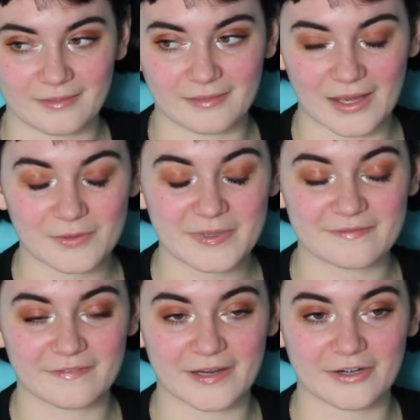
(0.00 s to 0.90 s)
That would be
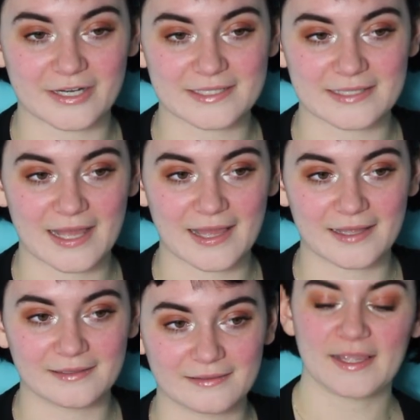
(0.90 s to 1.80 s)
very
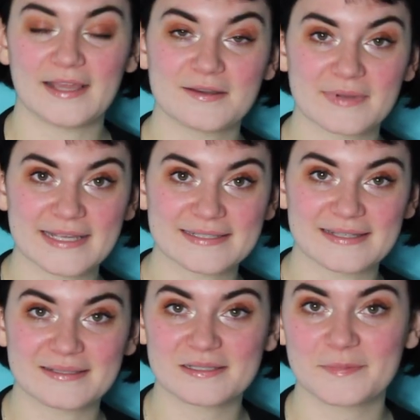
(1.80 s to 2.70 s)
sad. Anyways,
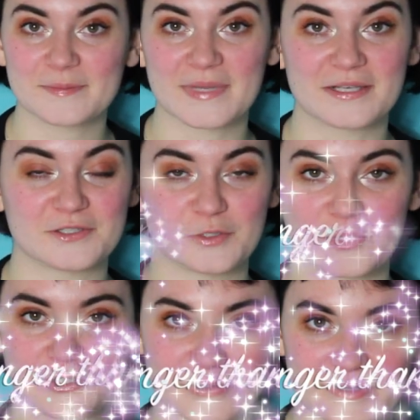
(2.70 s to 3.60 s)
this has been my super
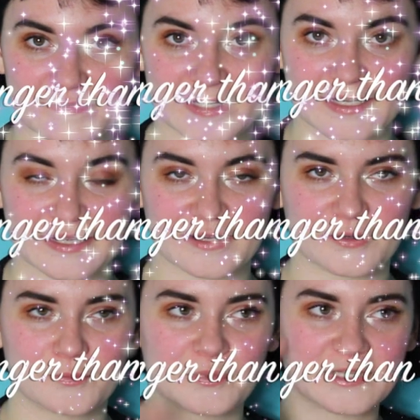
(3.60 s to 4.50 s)
short video.
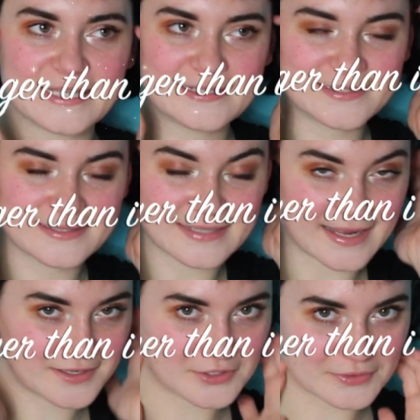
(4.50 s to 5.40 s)
Please stay
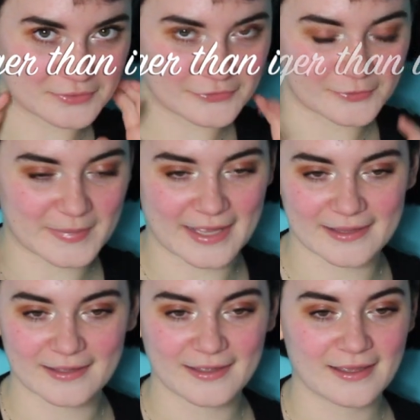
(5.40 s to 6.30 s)
tuned for my
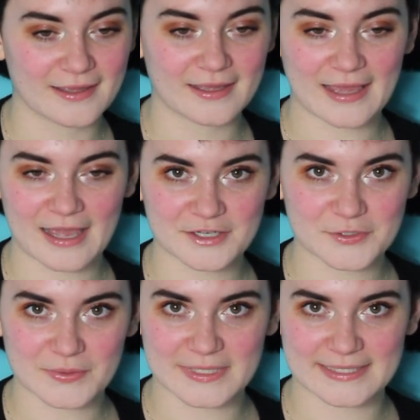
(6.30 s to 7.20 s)

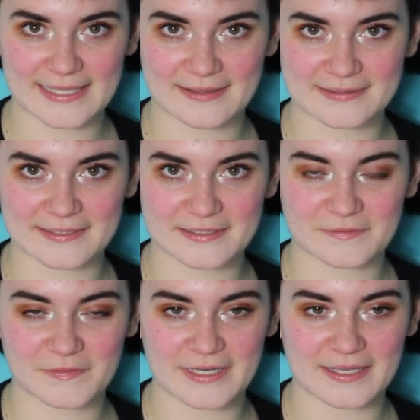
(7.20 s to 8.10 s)
actual analysis
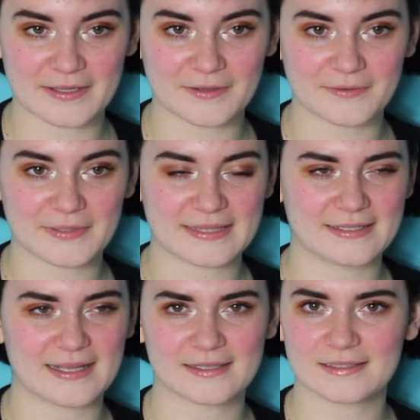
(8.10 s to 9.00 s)
video in the
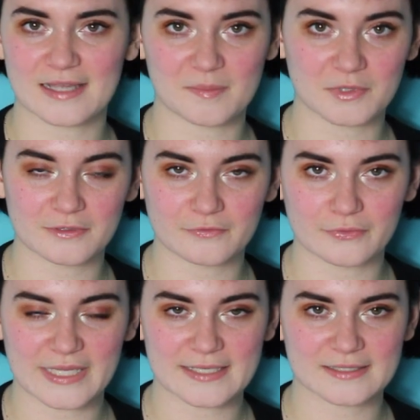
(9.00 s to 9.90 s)
next couple of
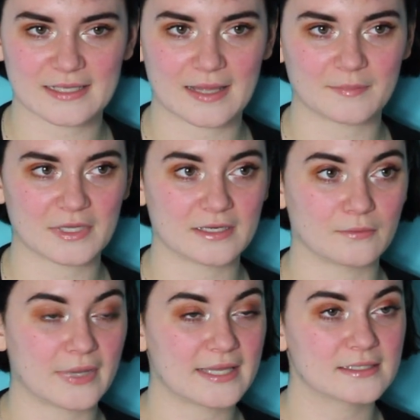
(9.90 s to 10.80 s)
weeks. I'm gonna
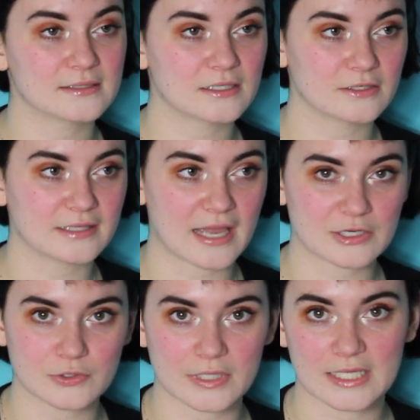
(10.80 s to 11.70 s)
wait until the
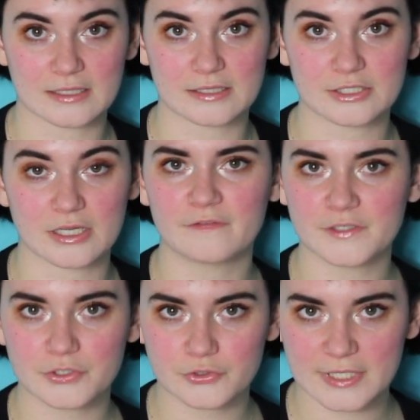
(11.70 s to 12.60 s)
actual English
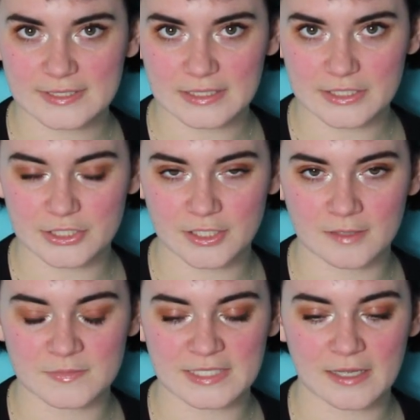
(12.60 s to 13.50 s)
official translation
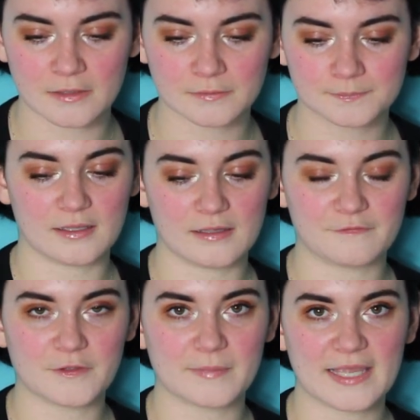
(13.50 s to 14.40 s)
comes out. If
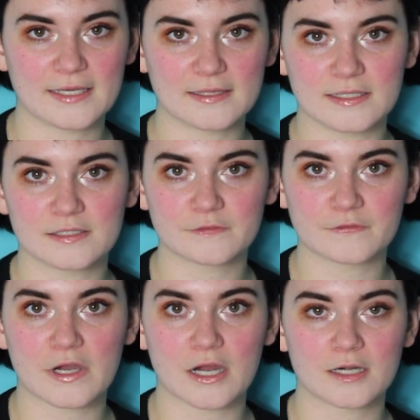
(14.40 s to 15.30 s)
you made it this
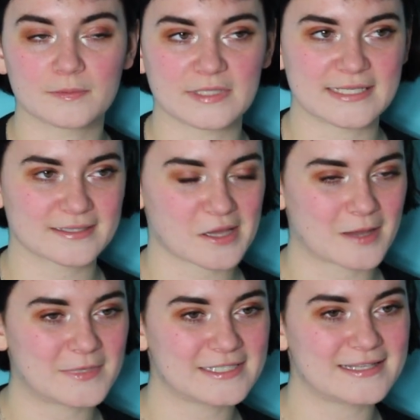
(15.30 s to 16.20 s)
far, please
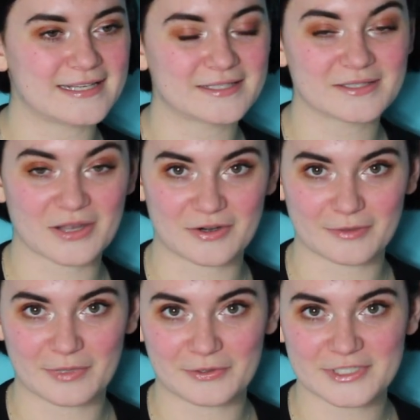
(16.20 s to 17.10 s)
comment the star
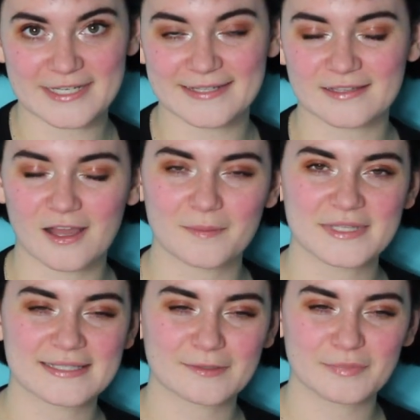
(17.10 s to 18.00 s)
emoji and
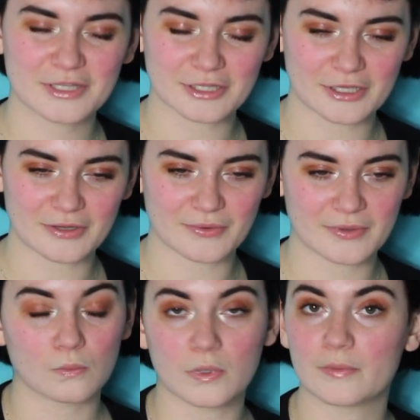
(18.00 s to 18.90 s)
comment down below
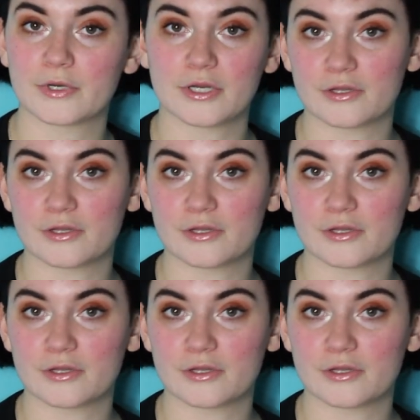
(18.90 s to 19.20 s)
what were your